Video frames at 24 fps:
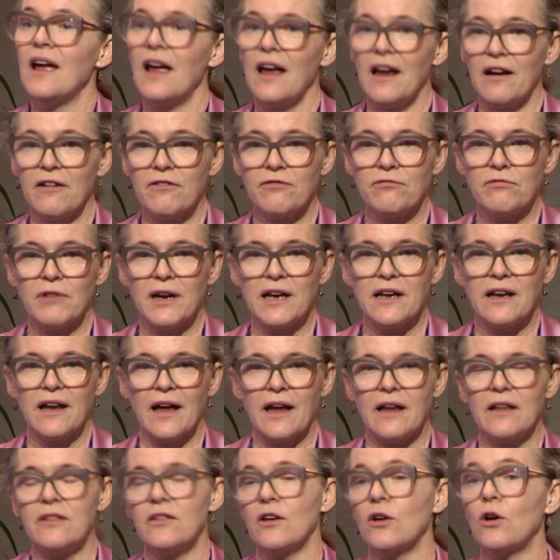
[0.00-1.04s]
every
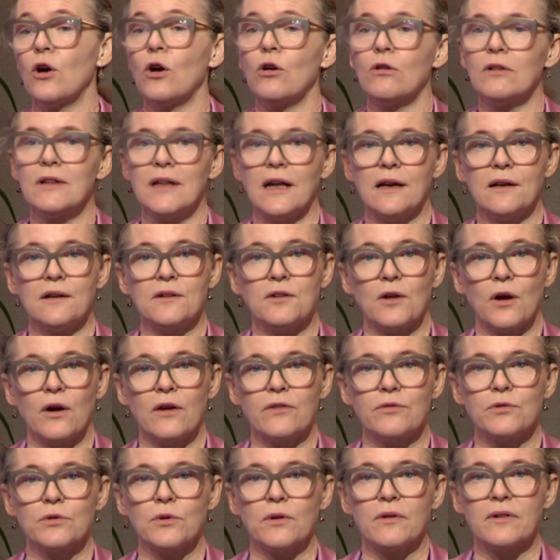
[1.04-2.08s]
day that correlates to
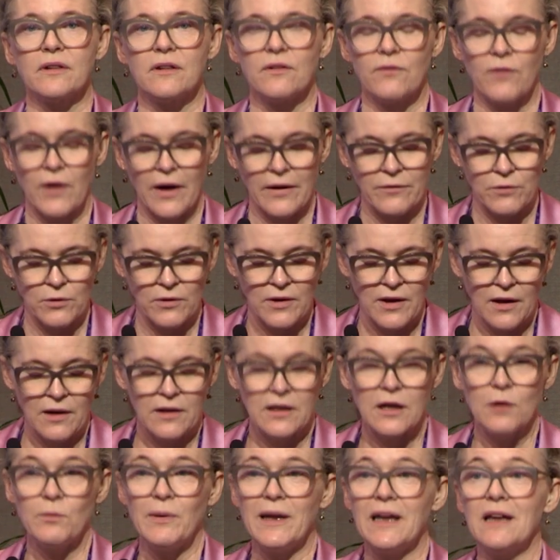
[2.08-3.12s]
overall survival
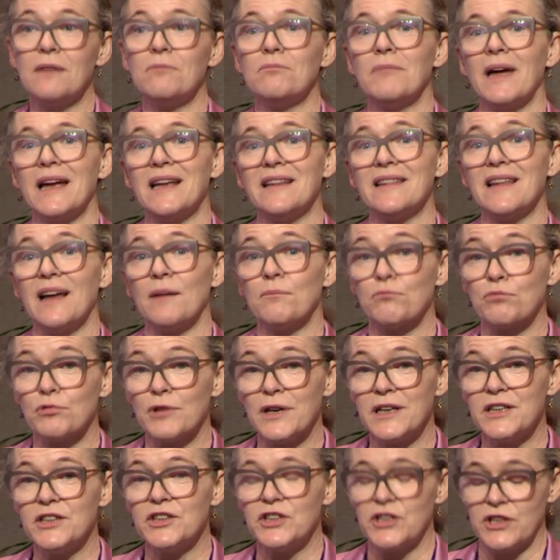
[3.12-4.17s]
so we can make that
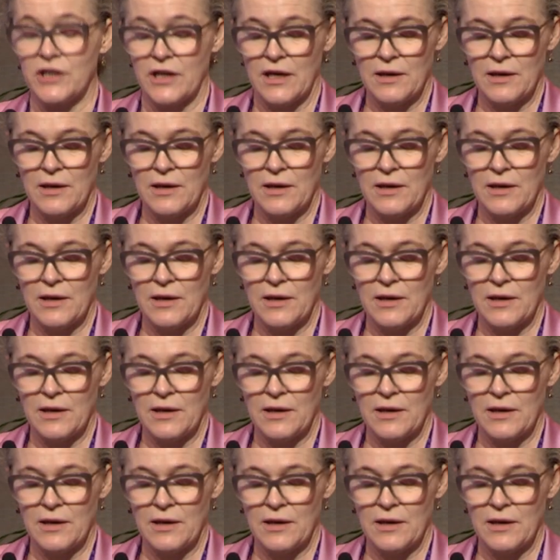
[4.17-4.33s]
bridge